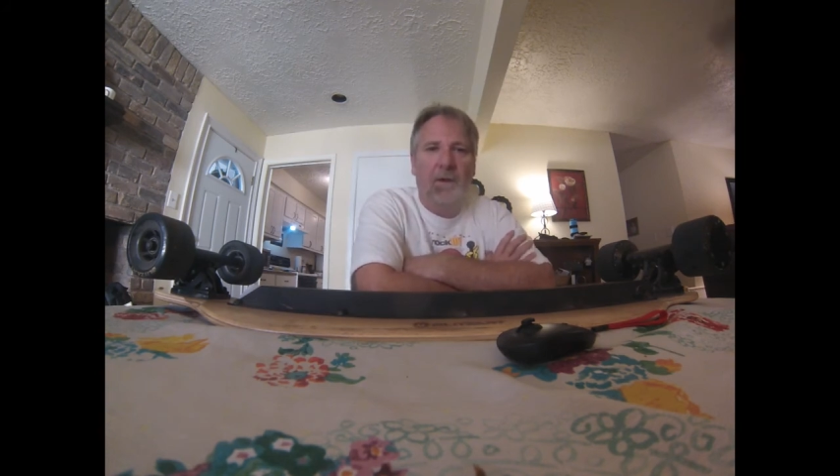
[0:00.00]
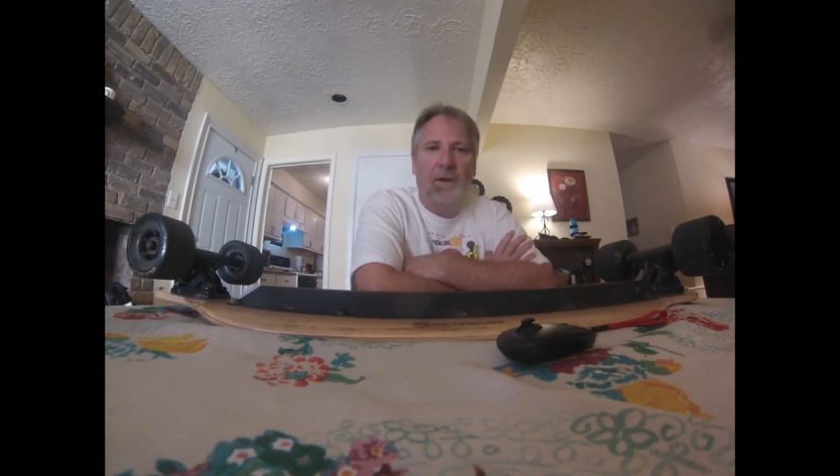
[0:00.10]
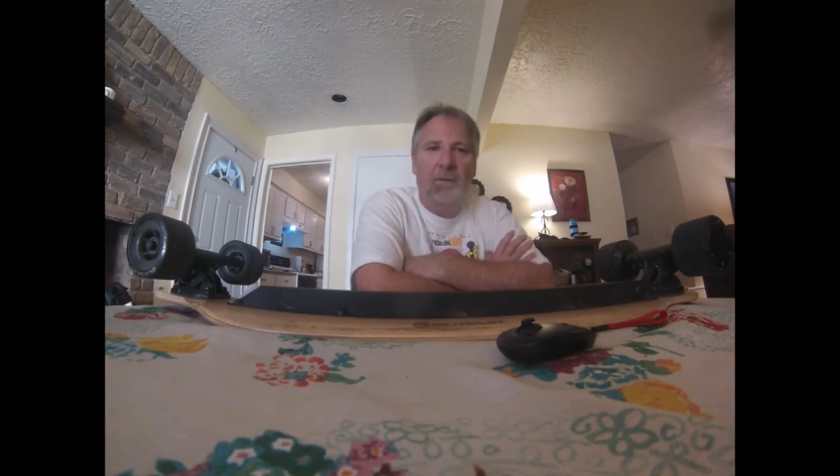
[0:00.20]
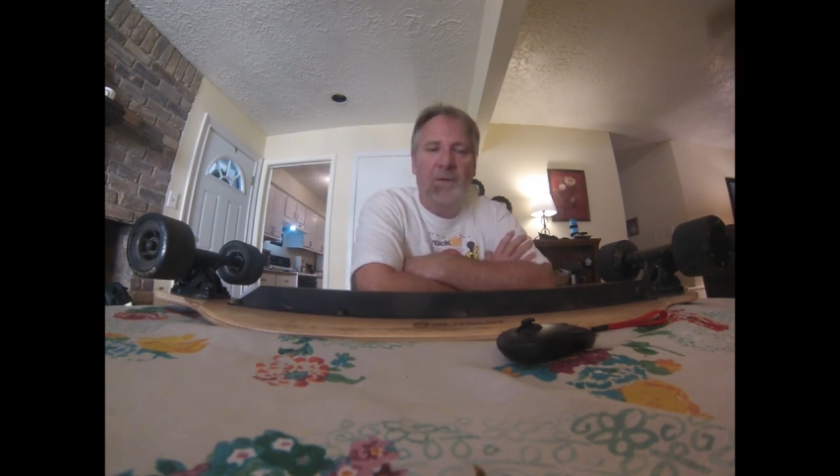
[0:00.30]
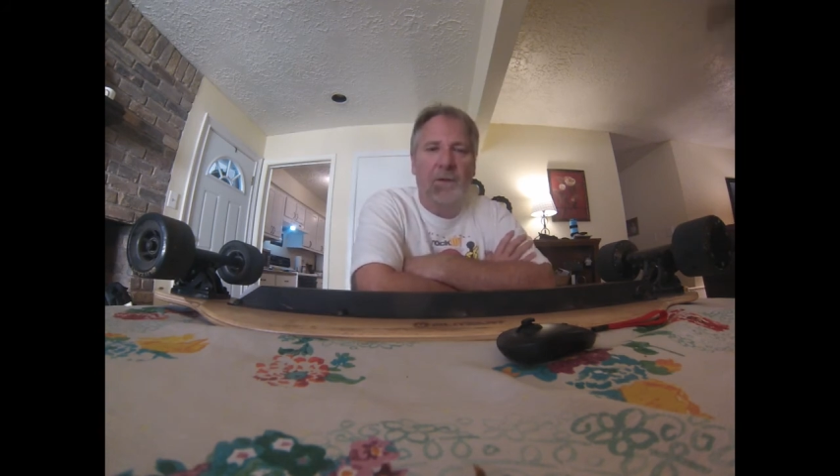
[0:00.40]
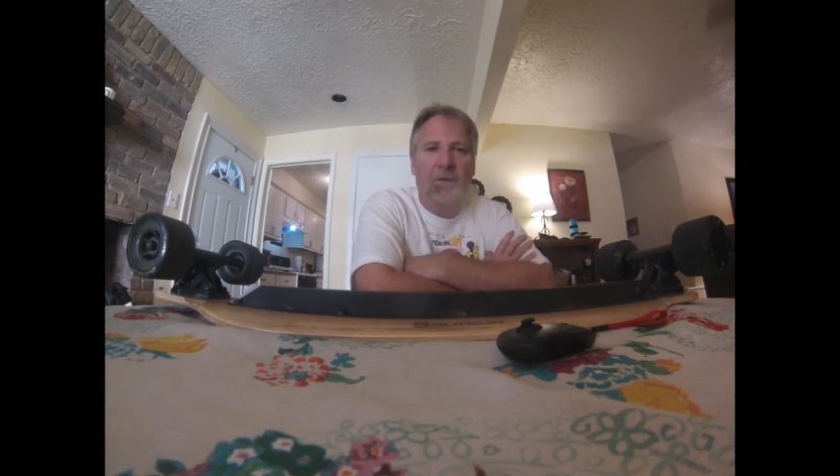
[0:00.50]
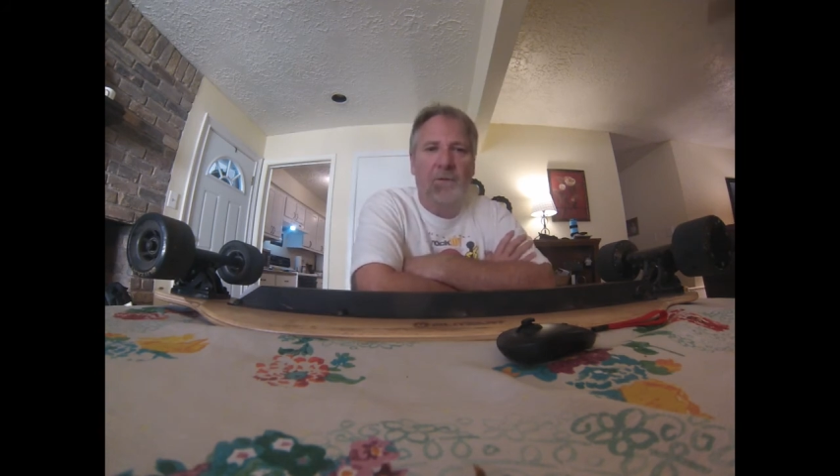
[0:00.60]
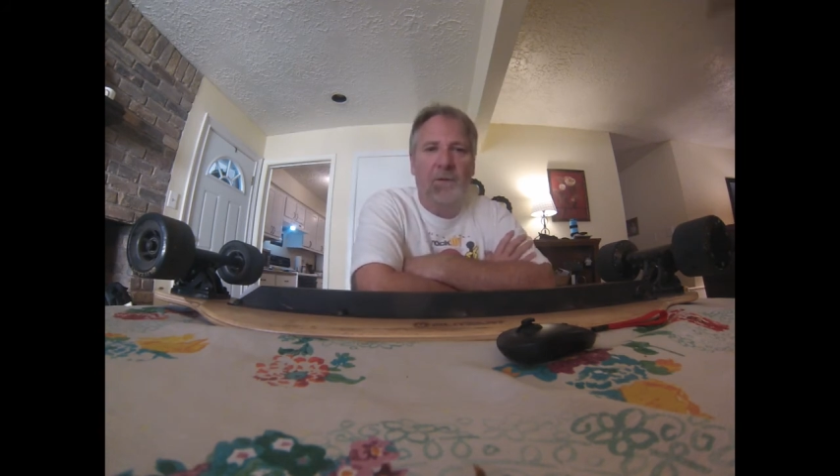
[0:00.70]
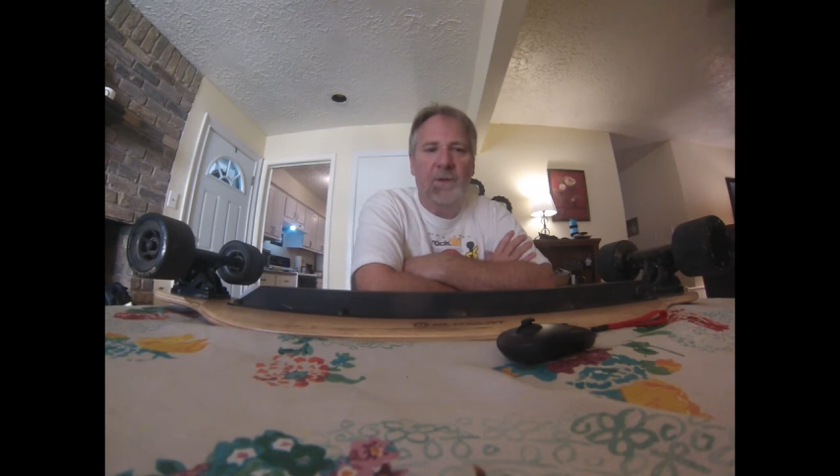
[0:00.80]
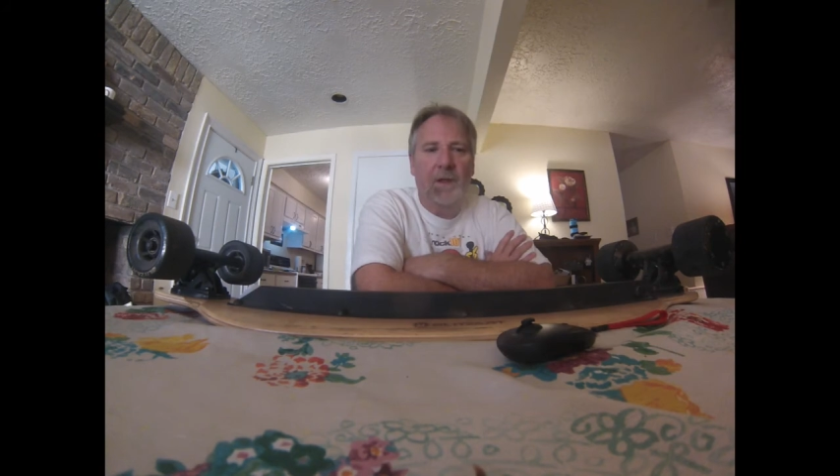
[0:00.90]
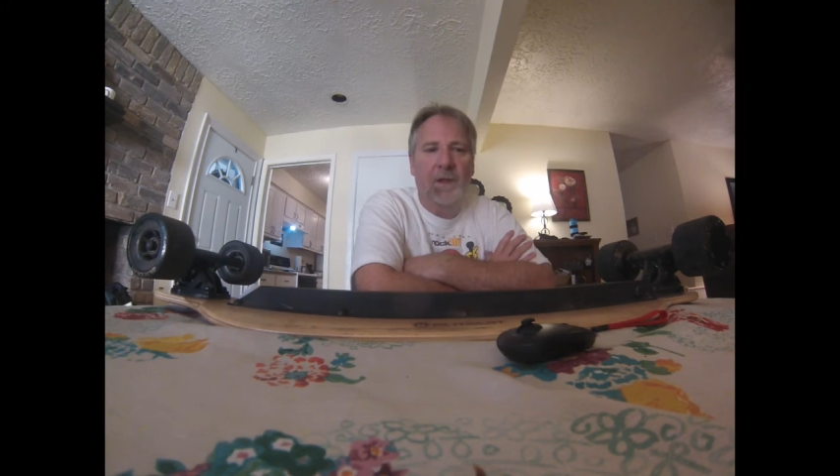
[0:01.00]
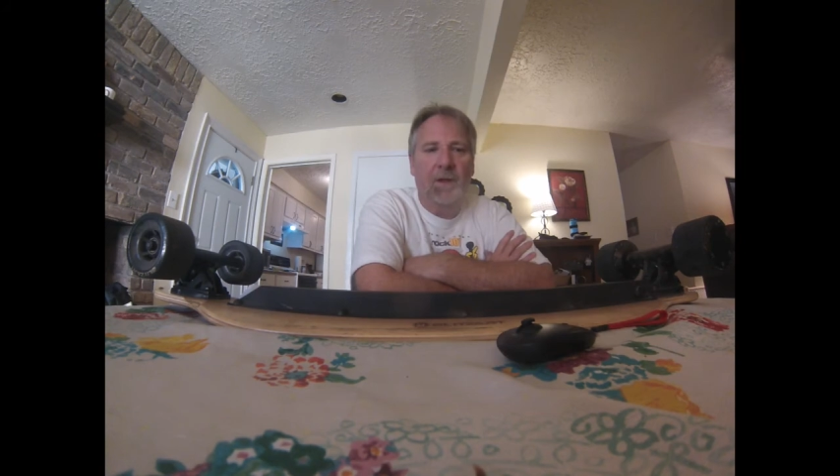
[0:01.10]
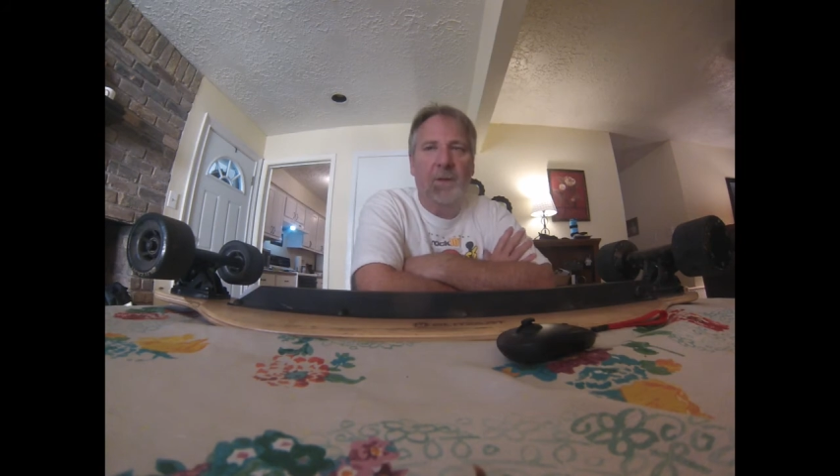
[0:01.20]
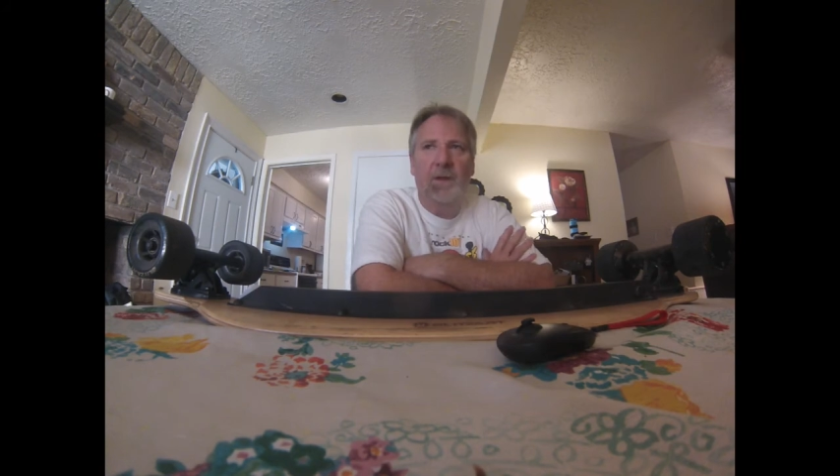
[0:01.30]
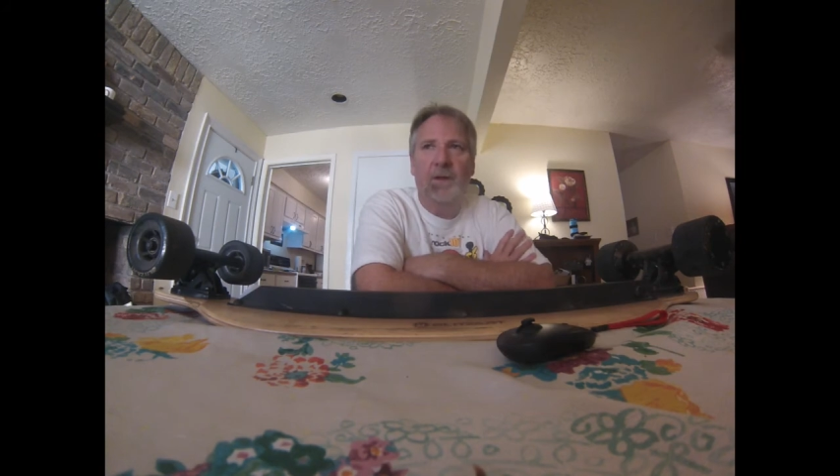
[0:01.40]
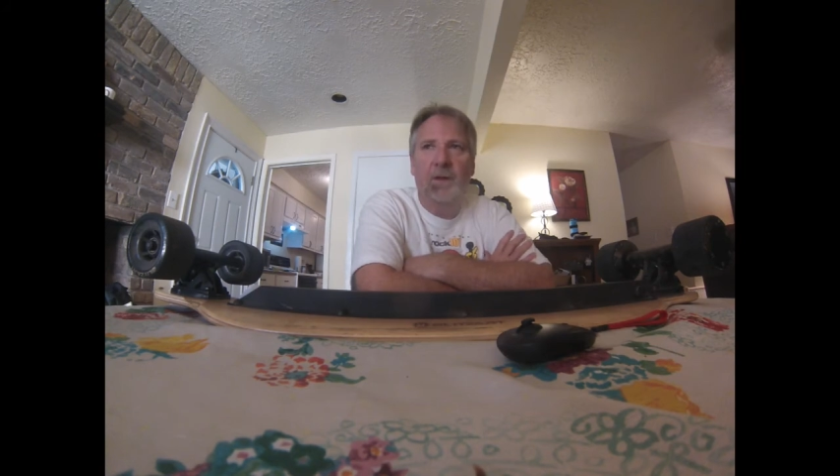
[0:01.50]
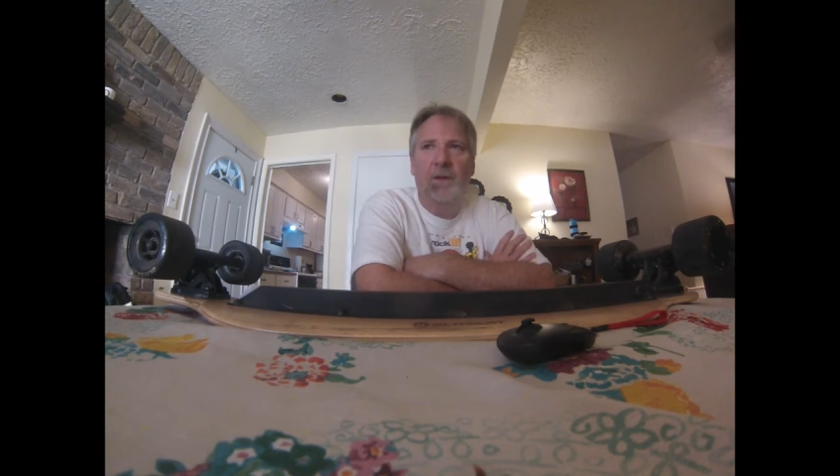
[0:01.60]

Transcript: I'm sure they're from China, but uh,